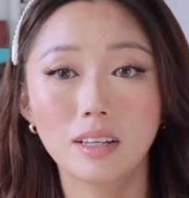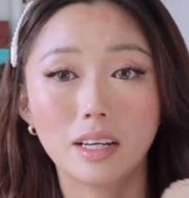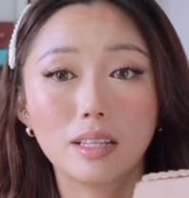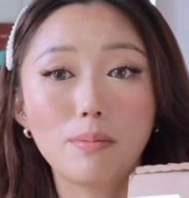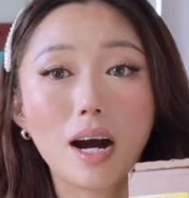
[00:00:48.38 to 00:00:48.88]

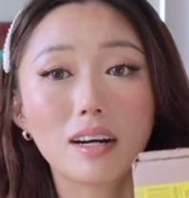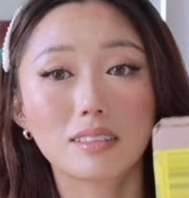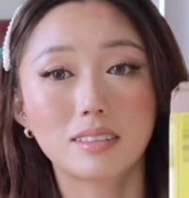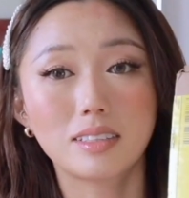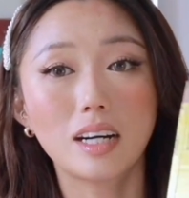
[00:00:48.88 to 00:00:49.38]
in the
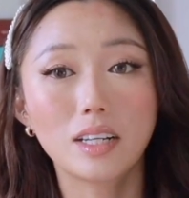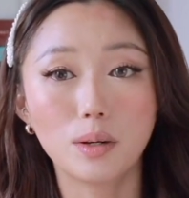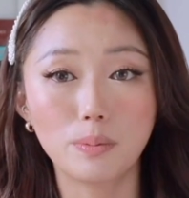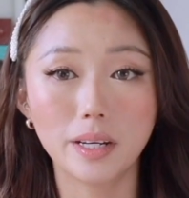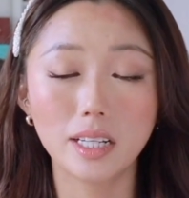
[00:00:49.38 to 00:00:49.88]
box, not
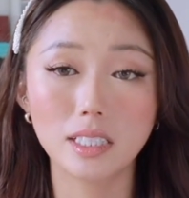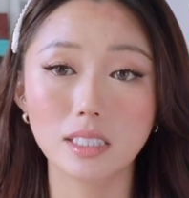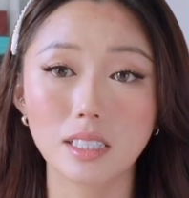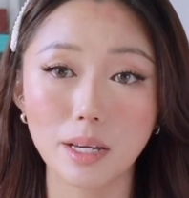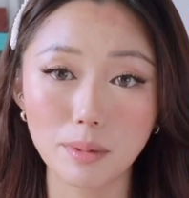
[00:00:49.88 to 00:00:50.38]
open. It
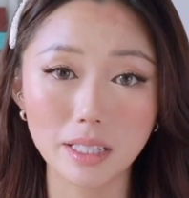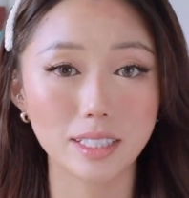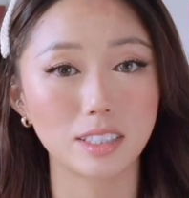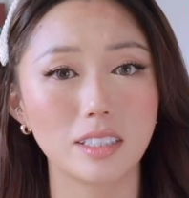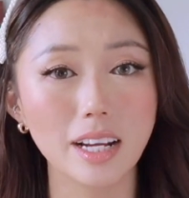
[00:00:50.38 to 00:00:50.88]
just came in
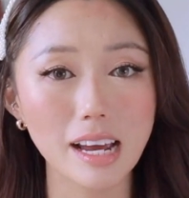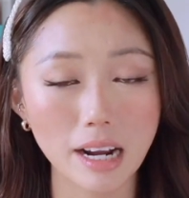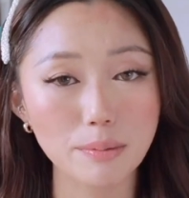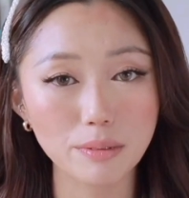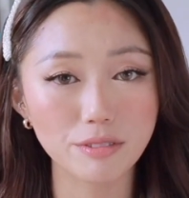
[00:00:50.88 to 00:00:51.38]
yesterday and
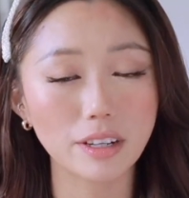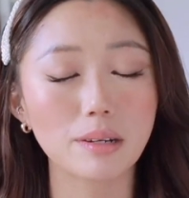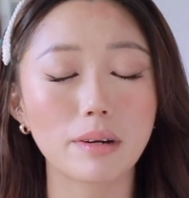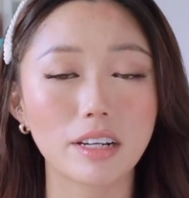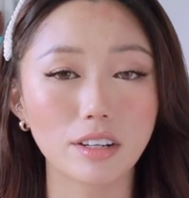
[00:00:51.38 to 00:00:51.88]
I've been fighting
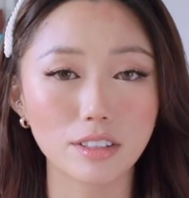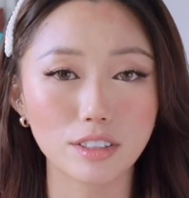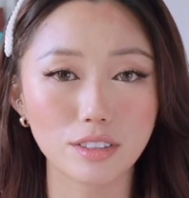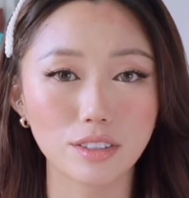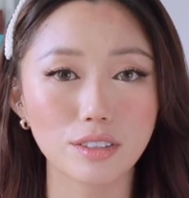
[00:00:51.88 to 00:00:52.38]
my
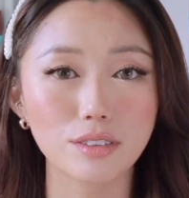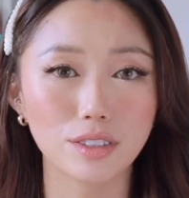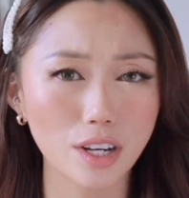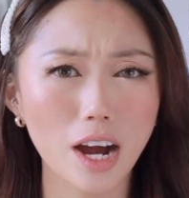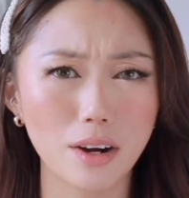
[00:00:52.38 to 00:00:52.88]
urge to
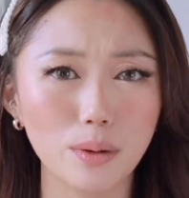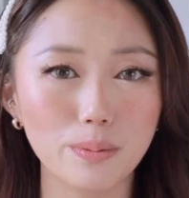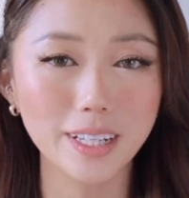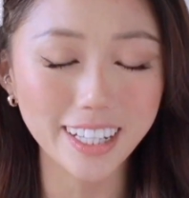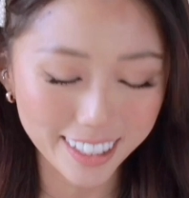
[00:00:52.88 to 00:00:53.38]
not
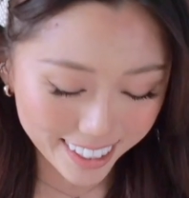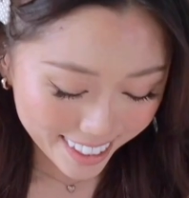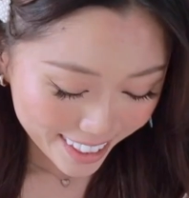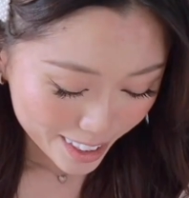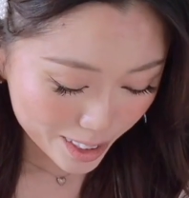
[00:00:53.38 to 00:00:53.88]
open it.
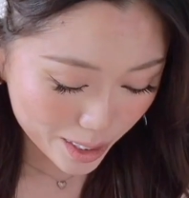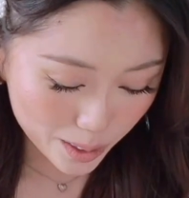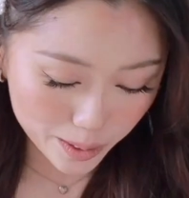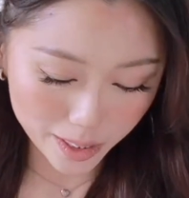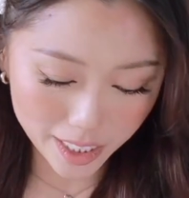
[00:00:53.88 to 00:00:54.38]

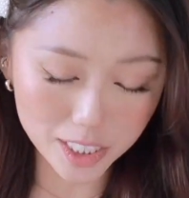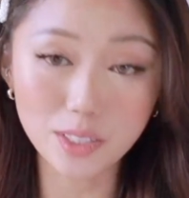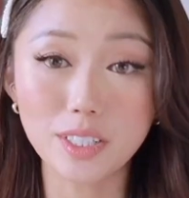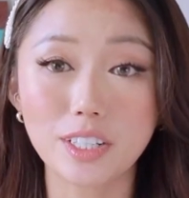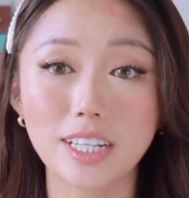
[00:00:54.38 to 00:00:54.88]
So he's
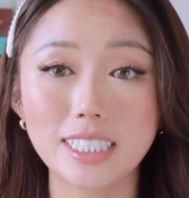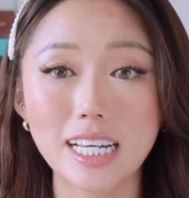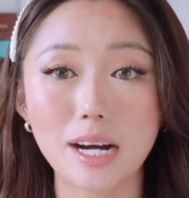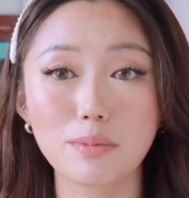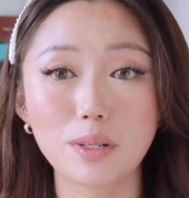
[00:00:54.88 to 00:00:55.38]
going crazy,
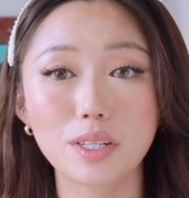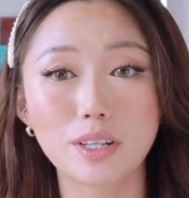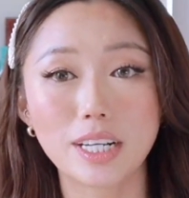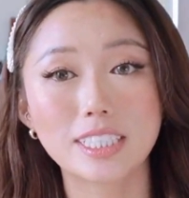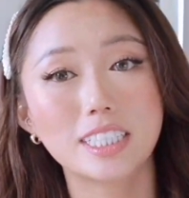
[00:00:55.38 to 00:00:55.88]
I'm going
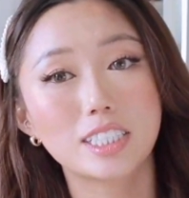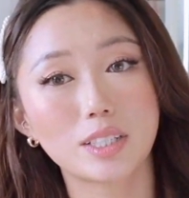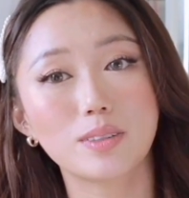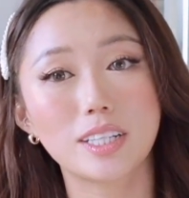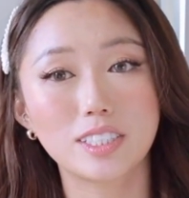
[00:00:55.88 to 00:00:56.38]
crazy,
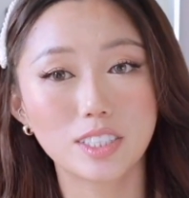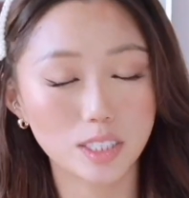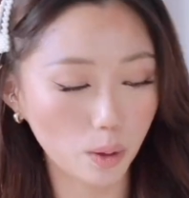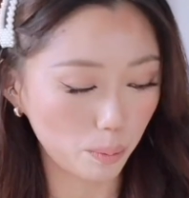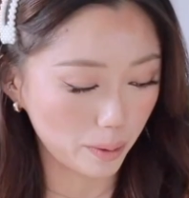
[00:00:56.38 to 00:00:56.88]
so let's
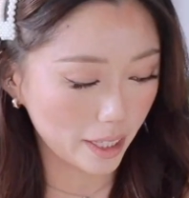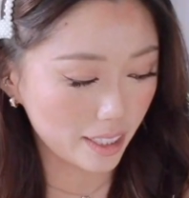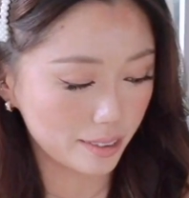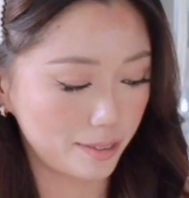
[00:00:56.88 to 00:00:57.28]
just open it.